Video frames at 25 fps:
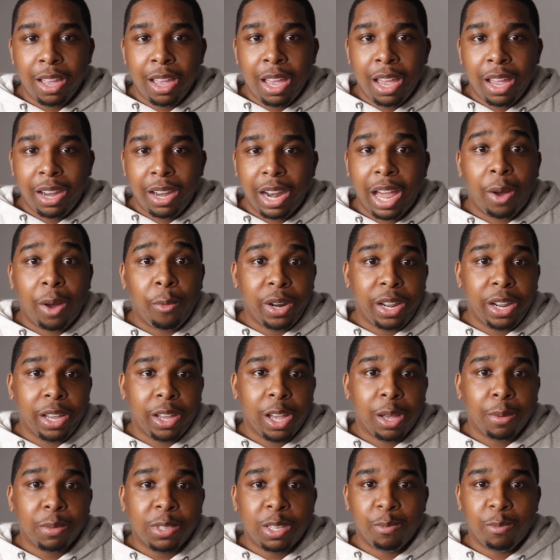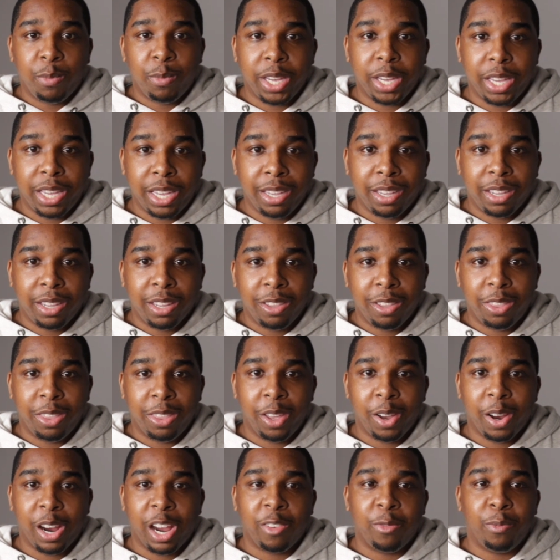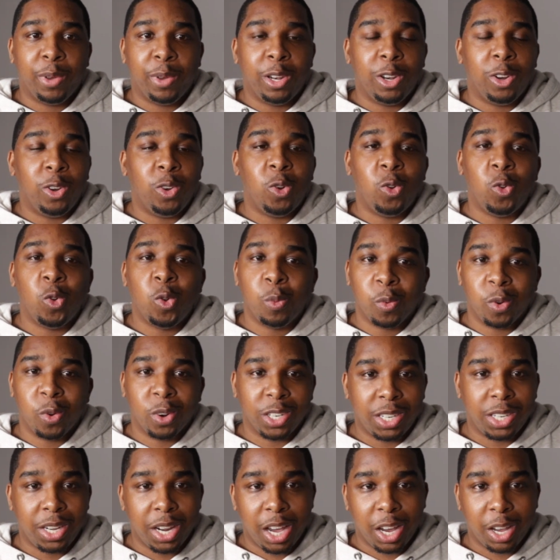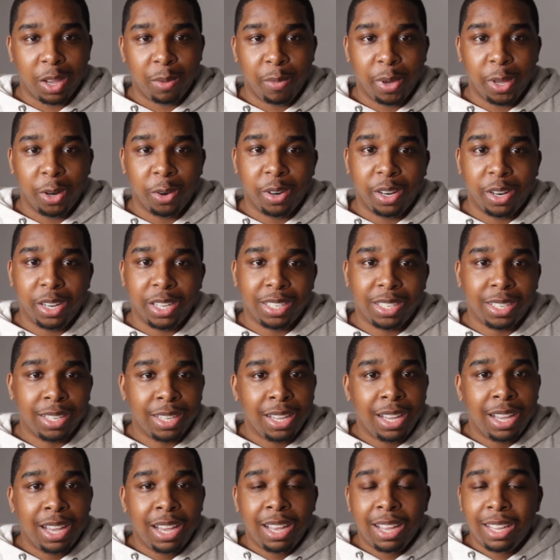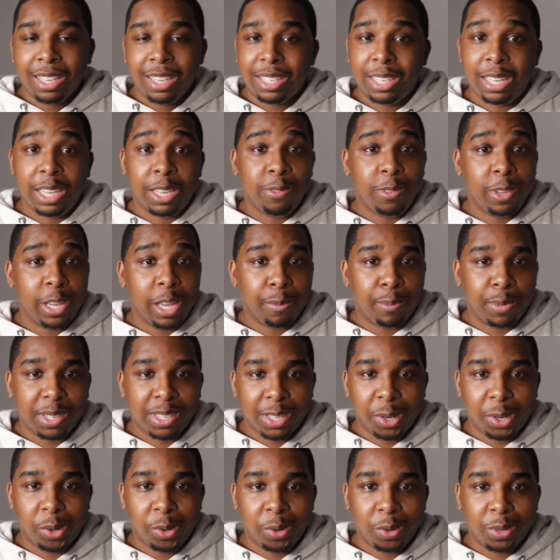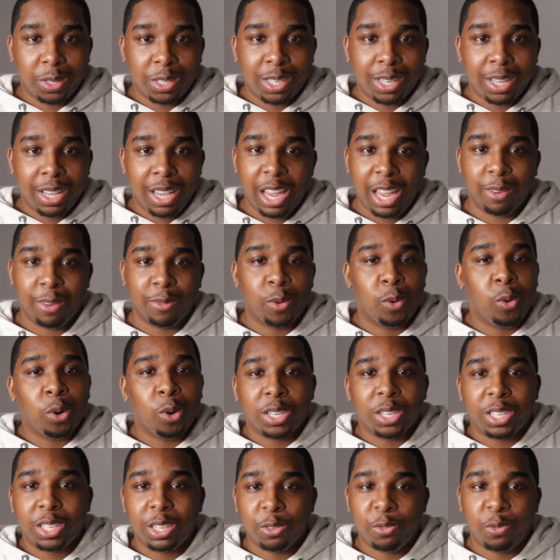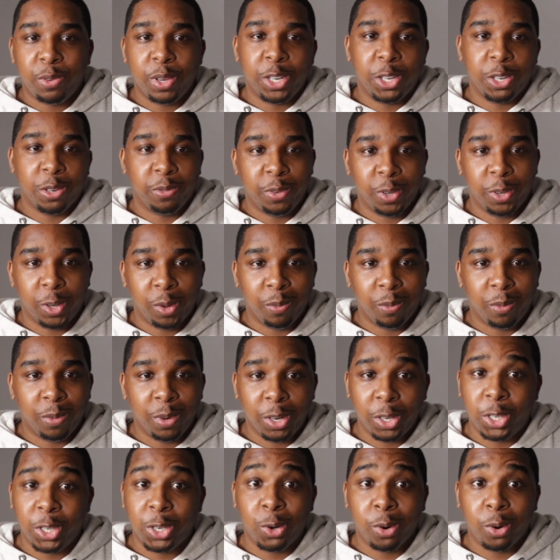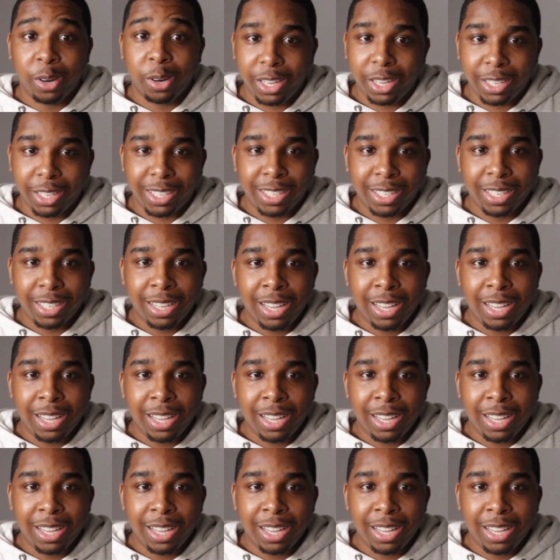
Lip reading: Now, when it comes to Biggie, there have been numerous documentaries, TV episodes, and of course the feature film Notorious.